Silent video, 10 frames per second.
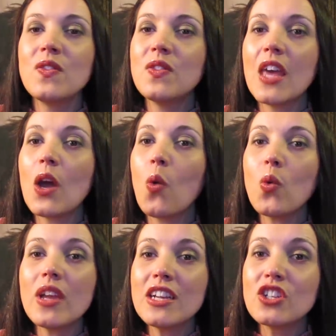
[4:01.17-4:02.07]
they
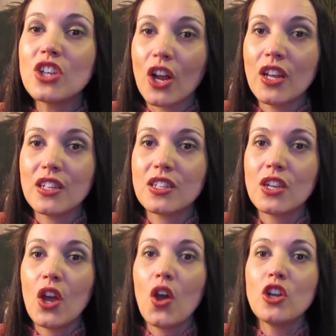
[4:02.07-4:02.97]
only done it
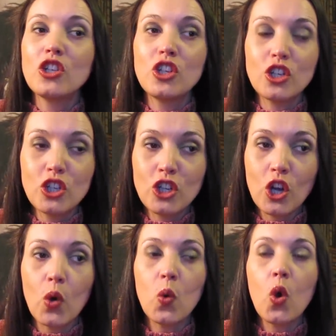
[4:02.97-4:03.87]
to
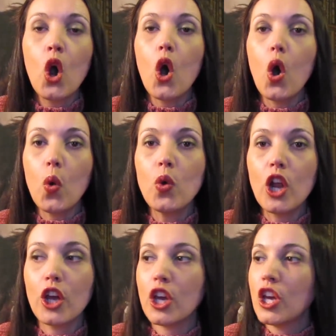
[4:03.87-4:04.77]
show, oh
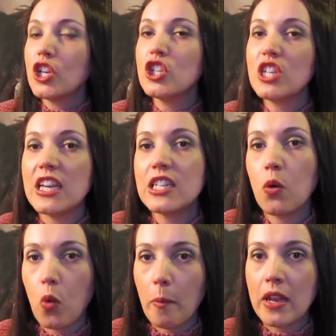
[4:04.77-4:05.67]
look, she's a
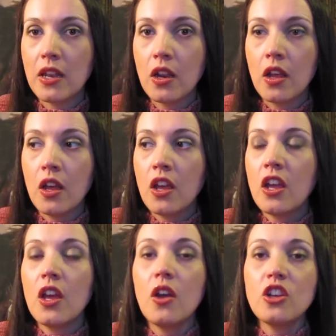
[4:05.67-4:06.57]
woman.
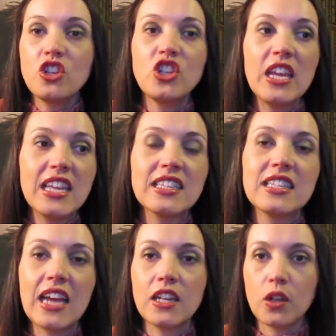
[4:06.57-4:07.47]
She can
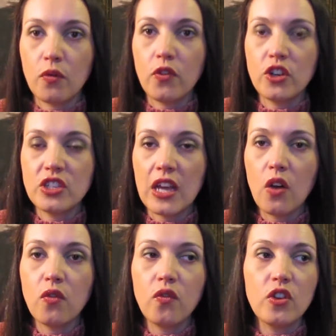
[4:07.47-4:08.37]
stand up for
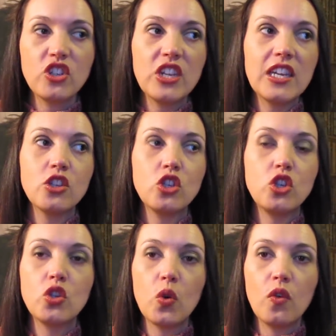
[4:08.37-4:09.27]
herself. She is
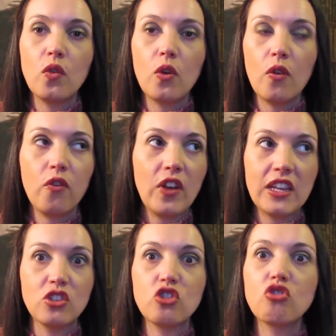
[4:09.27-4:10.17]
so
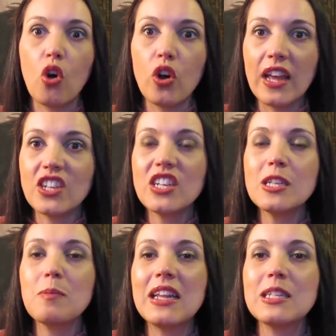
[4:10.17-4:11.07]
freaking strong. Like,
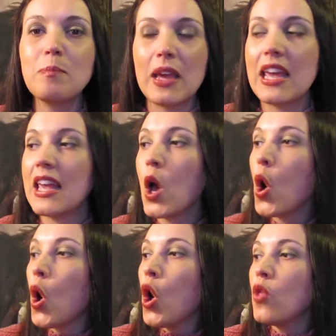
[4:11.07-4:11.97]
she's meant to be
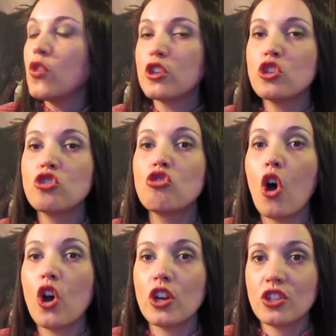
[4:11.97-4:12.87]
the
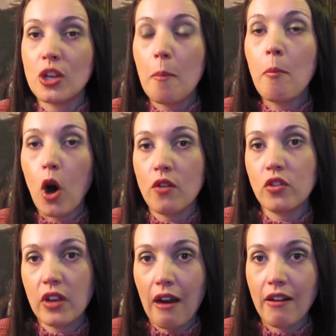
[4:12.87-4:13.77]
strongest
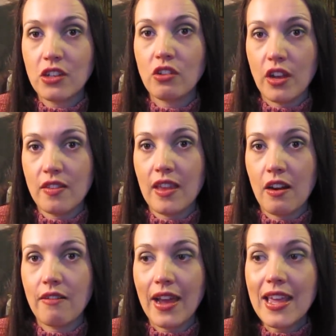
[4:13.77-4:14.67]
Marvel character out
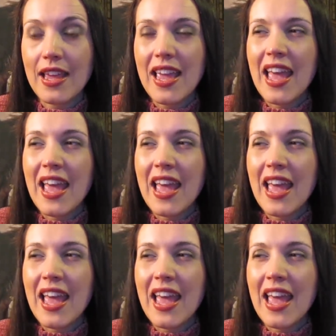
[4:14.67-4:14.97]
there, right?